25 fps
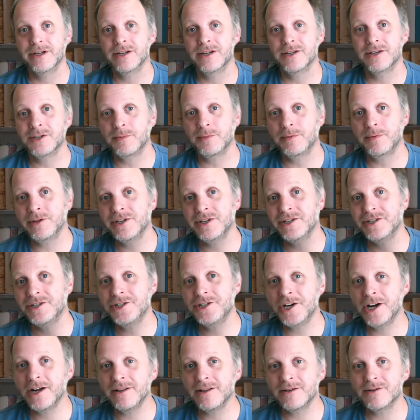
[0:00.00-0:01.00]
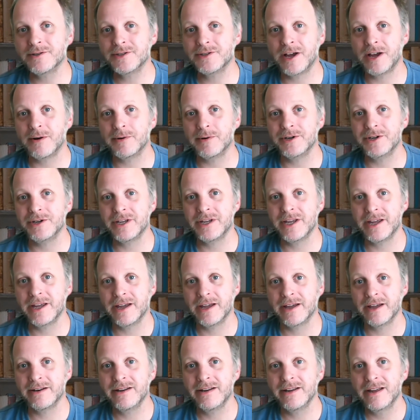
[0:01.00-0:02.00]
So please check those out when you
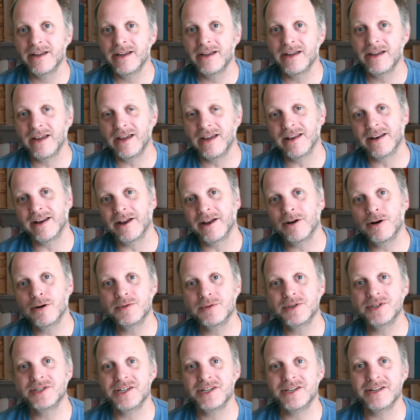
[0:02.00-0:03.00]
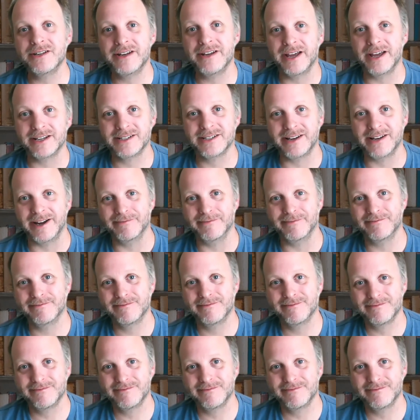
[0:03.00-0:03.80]
can. And I hope to see you next time.